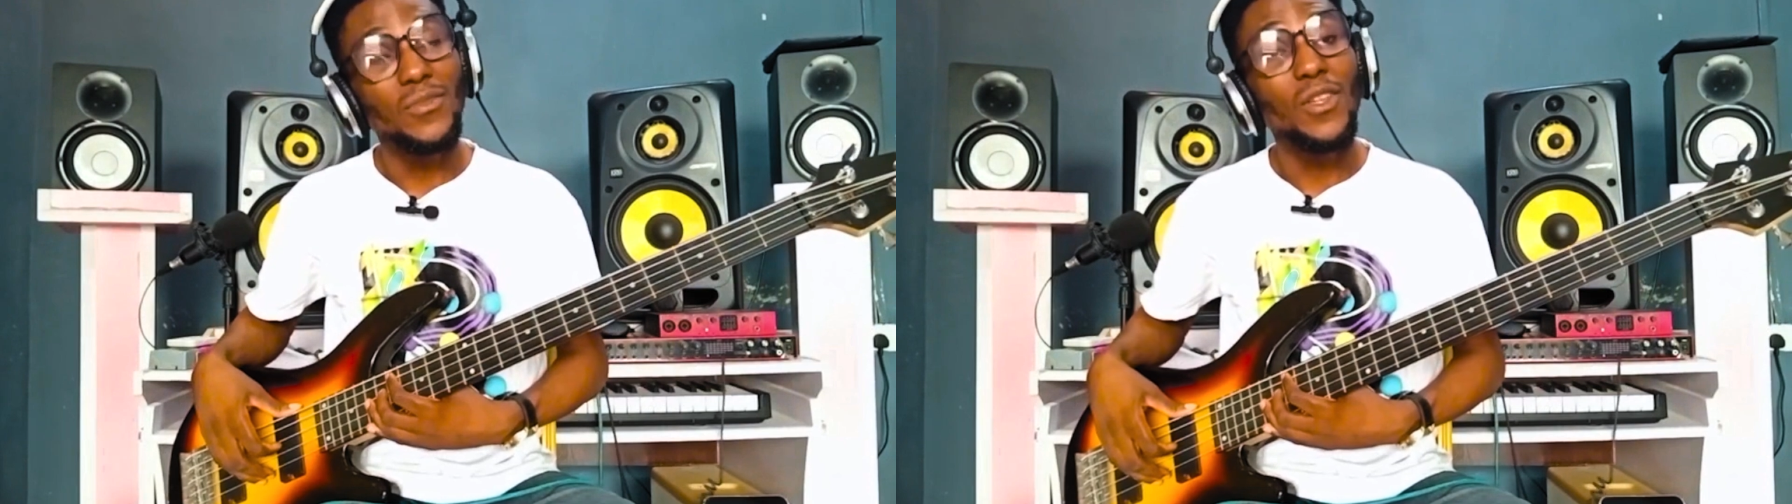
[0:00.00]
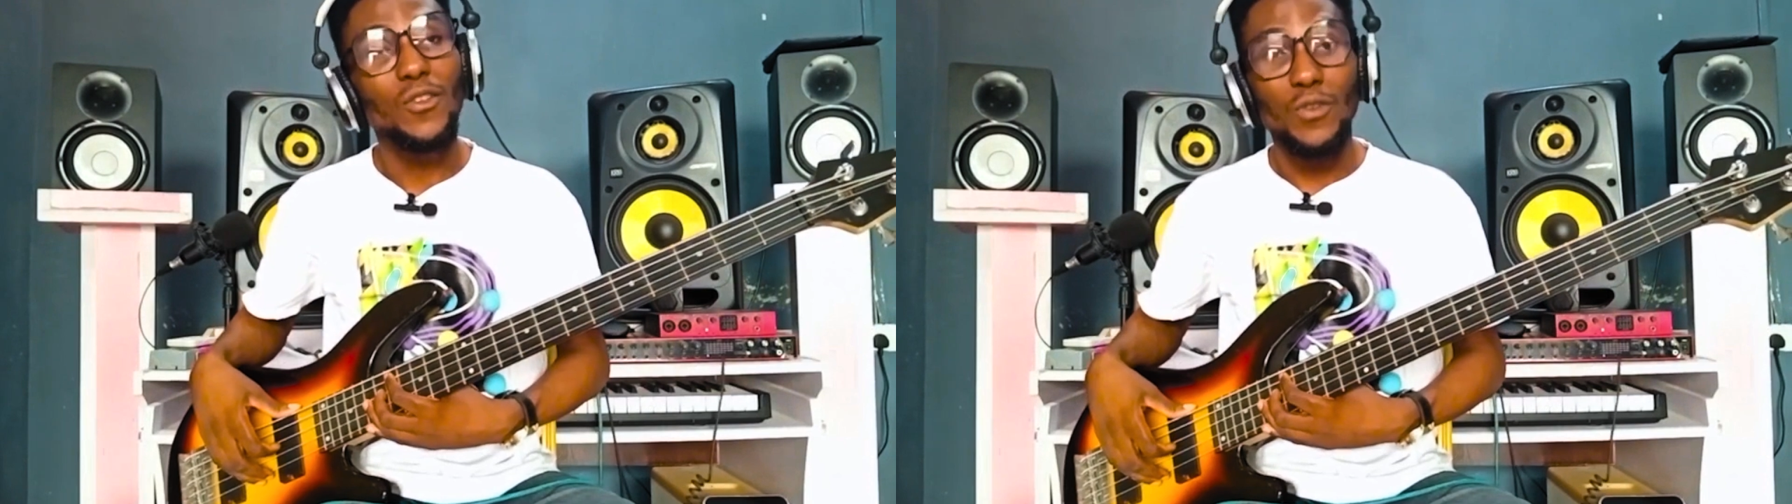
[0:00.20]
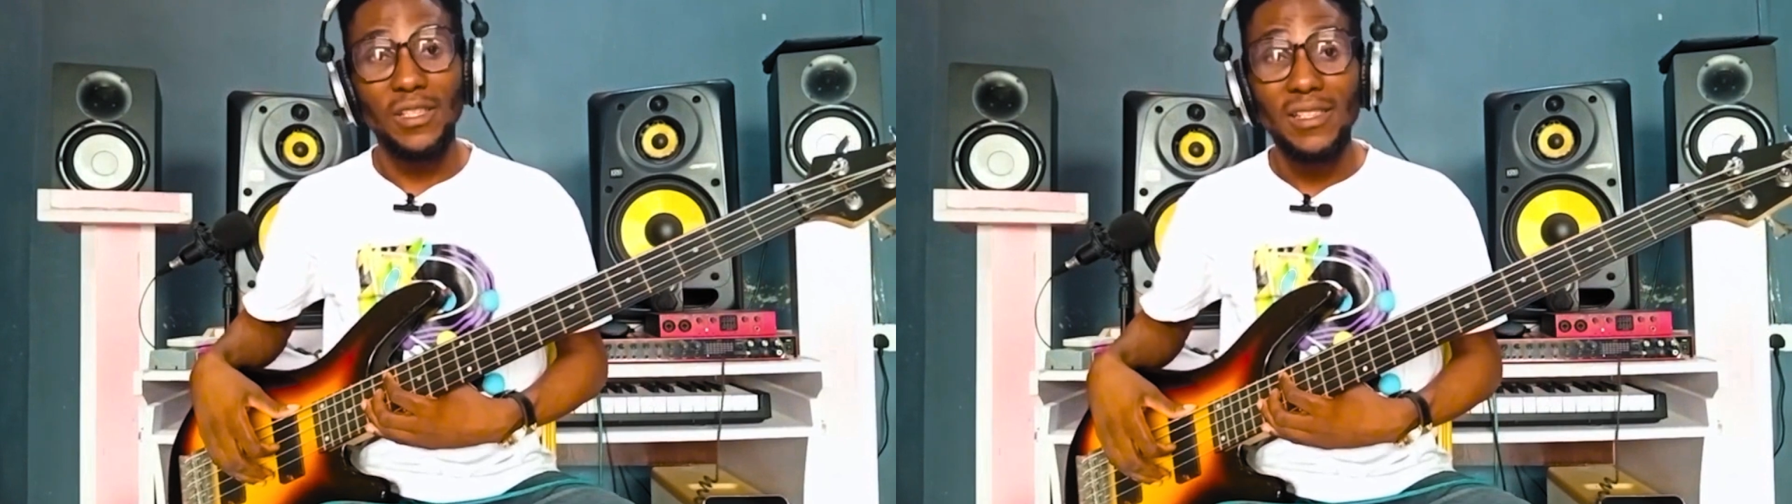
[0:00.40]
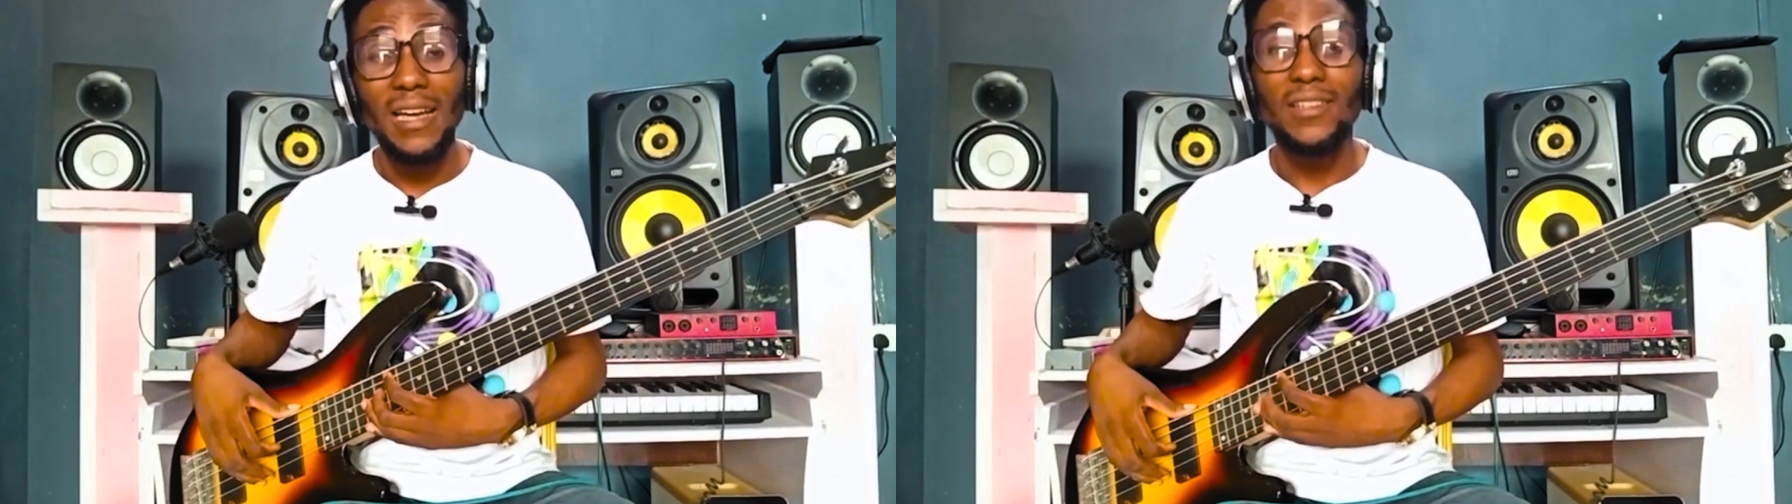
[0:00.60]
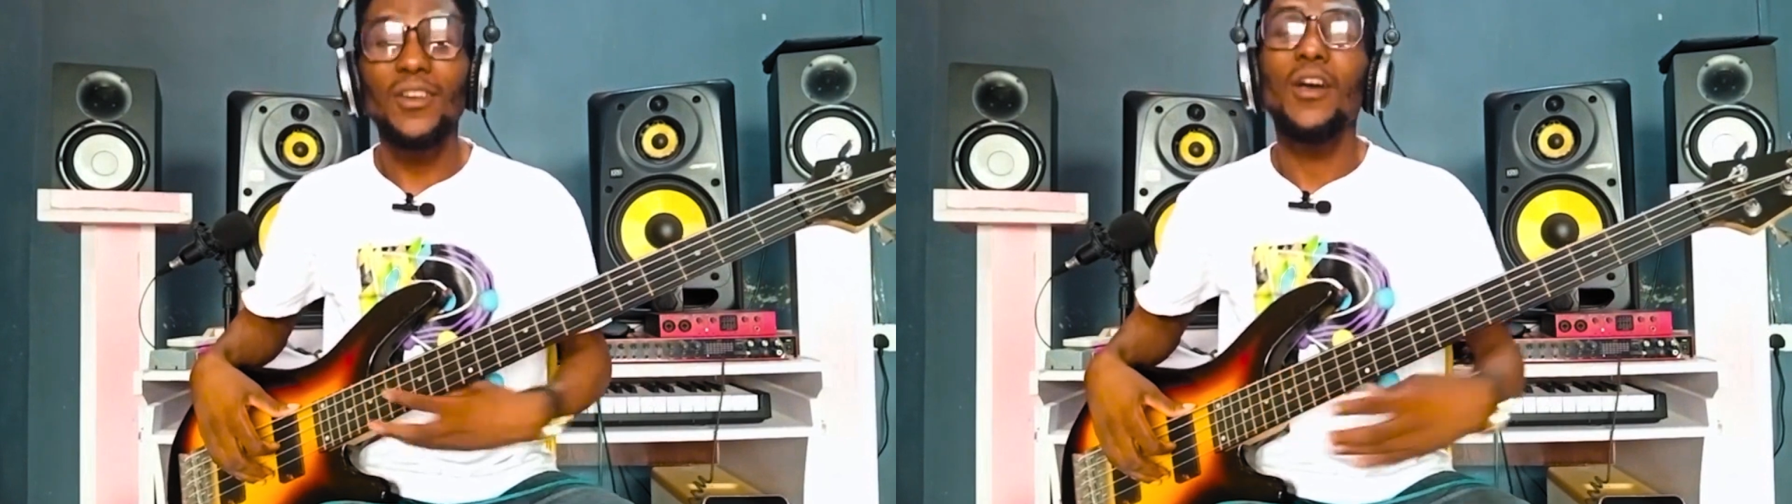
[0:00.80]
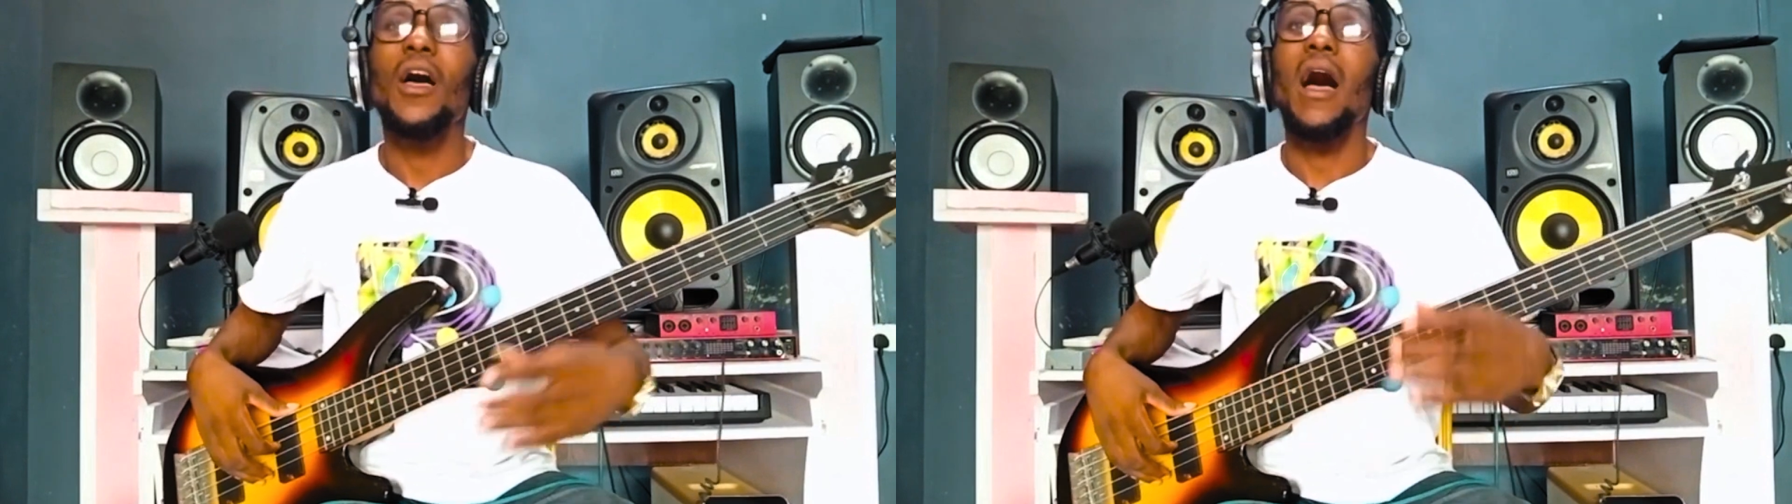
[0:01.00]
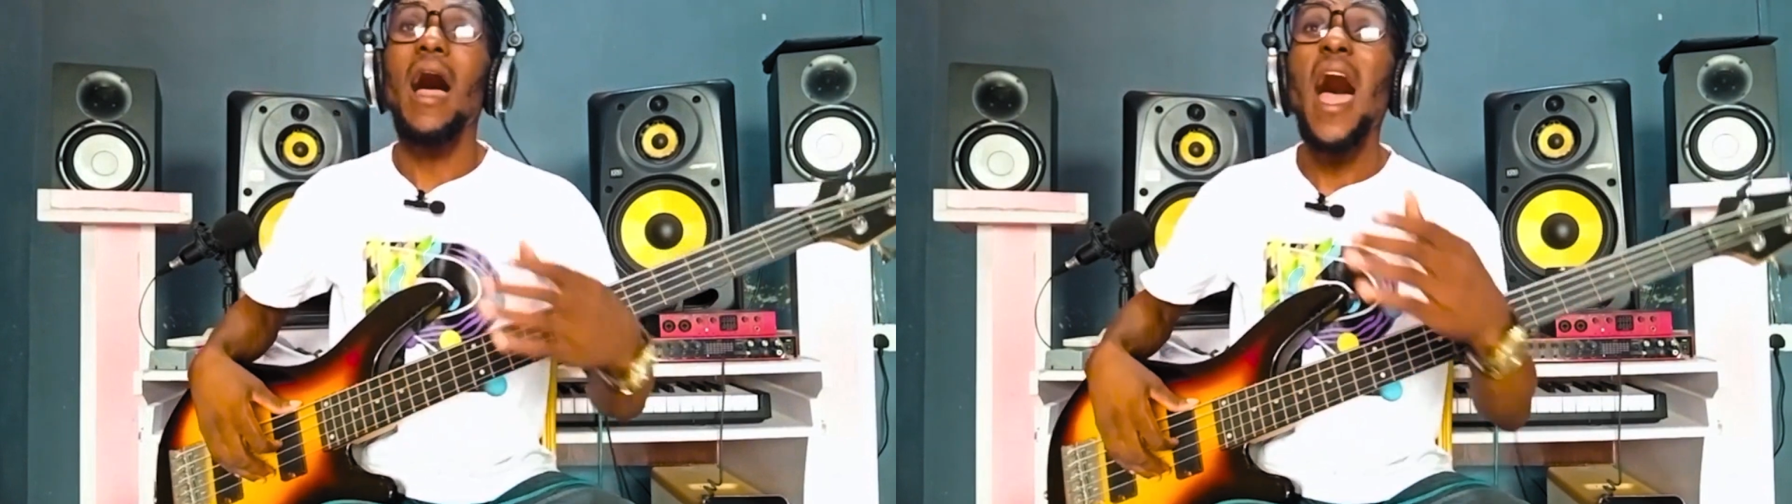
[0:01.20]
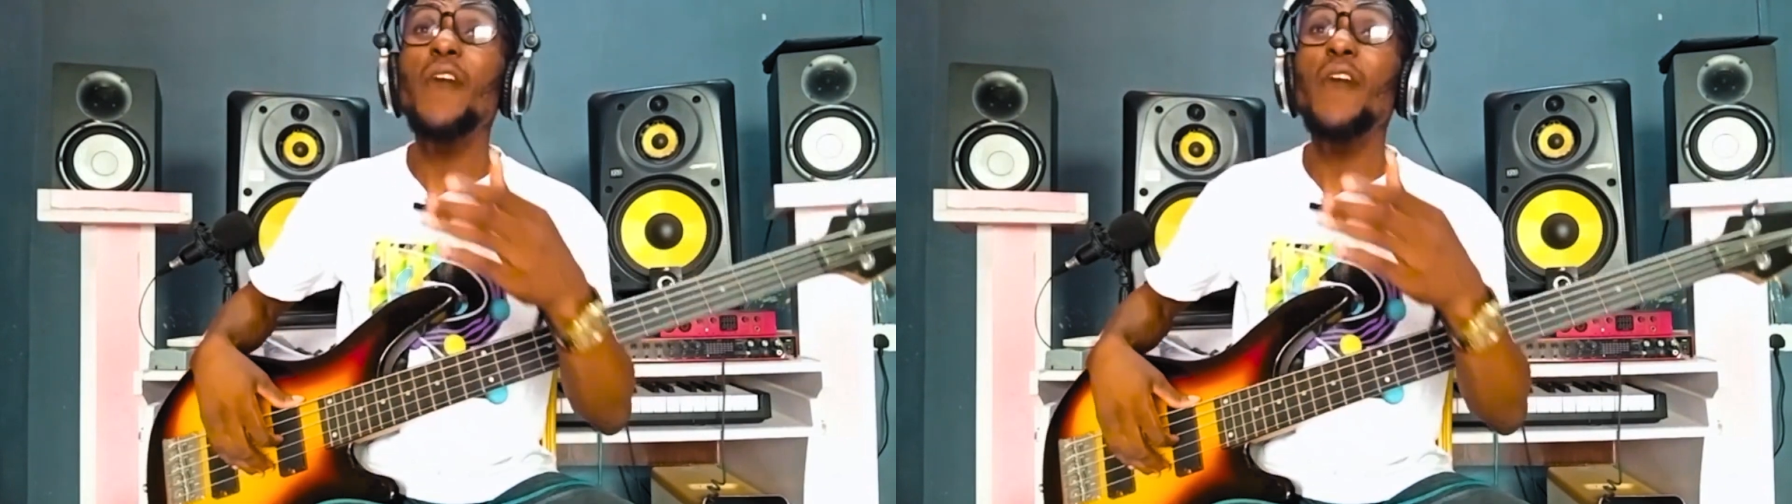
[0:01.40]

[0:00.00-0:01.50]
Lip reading: You understand? After